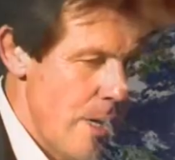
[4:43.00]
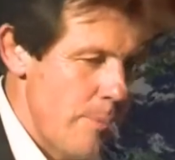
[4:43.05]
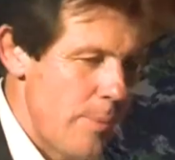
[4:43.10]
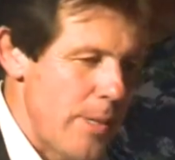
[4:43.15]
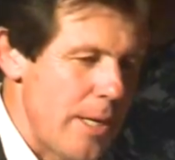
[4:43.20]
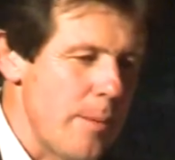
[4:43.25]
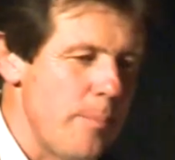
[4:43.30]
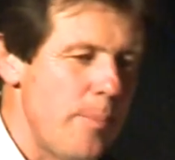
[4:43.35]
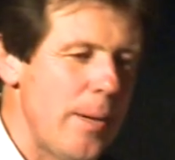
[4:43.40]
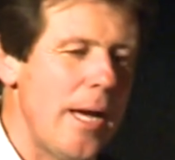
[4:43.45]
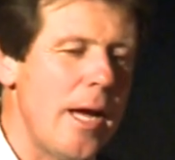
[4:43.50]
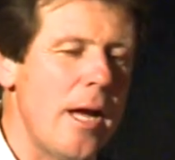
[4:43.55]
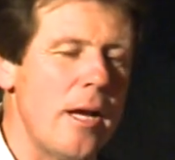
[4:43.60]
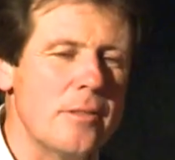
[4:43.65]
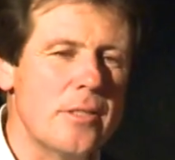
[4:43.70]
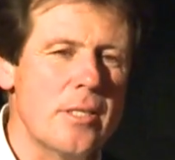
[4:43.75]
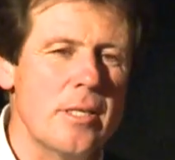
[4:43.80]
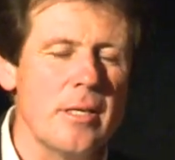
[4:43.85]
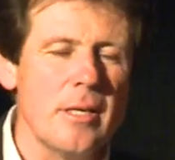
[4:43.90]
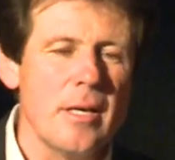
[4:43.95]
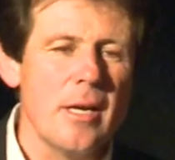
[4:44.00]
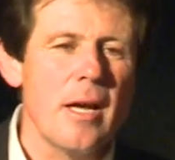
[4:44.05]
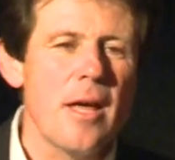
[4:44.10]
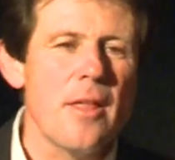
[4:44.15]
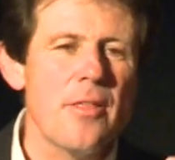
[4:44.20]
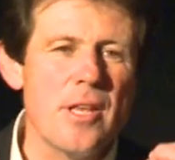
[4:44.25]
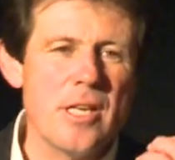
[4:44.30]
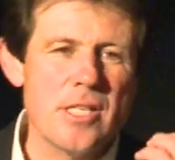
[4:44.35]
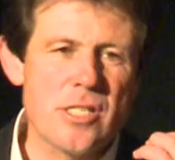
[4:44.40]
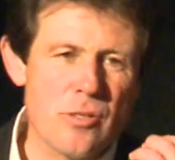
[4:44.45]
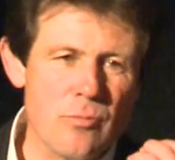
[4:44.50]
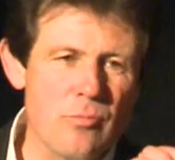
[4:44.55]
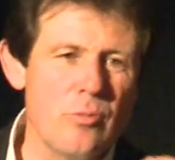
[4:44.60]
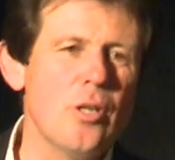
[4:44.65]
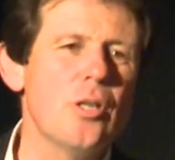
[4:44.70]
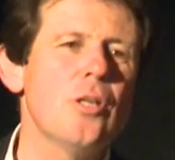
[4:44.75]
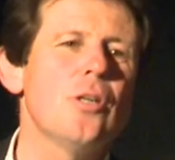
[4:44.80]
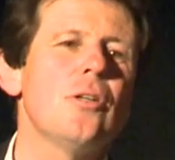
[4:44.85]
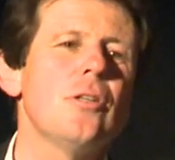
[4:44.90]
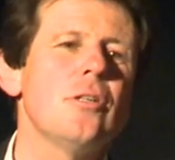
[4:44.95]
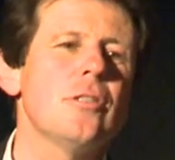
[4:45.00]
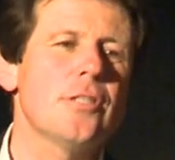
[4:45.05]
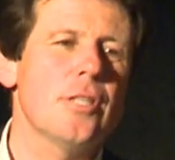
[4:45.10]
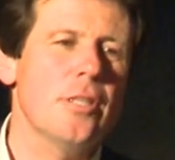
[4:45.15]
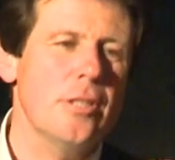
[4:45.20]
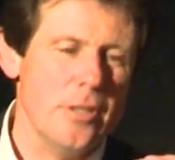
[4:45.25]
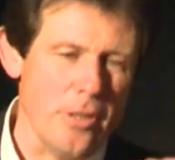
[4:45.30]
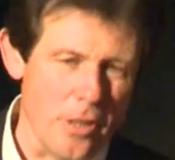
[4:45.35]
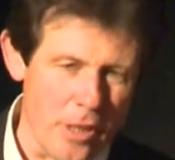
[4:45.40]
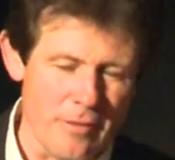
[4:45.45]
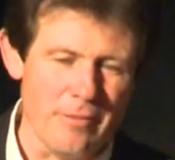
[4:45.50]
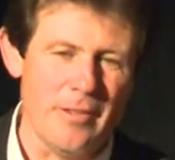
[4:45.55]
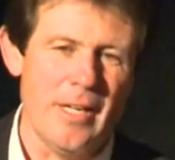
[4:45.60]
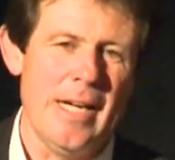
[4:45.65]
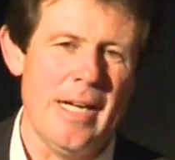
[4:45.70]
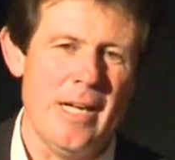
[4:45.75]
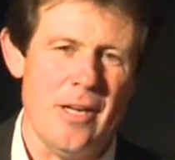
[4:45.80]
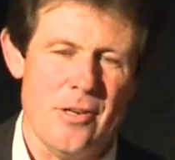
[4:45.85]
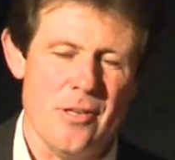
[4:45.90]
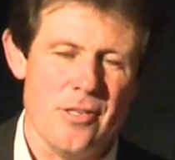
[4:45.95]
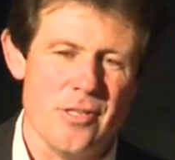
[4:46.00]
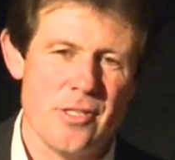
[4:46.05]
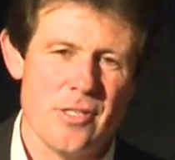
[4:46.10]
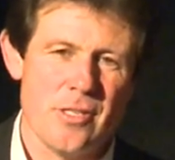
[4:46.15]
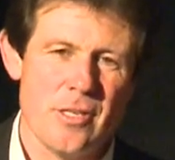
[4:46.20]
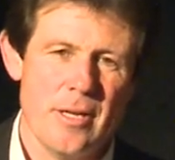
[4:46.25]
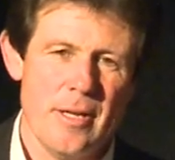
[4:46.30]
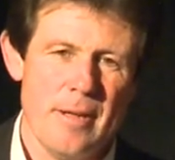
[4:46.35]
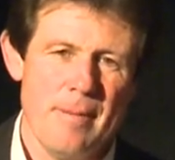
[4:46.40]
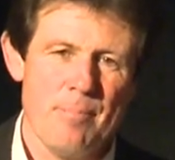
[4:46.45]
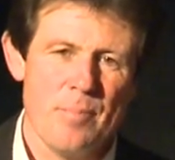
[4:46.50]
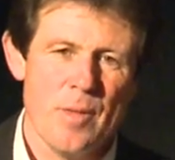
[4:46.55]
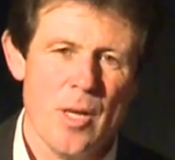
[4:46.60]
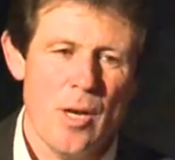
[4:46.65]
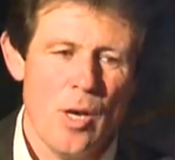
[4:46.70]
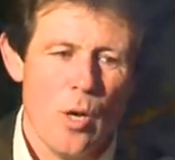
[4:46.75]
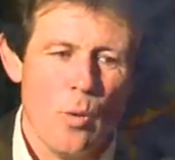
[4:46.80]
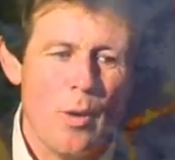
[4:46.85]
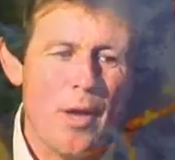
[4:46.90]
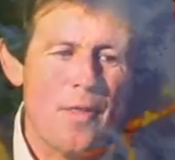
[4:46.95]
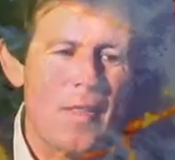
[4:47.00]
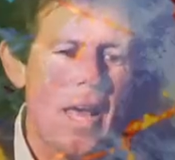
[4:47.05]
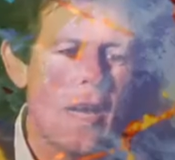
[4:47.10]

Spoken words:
but about this world of ours. When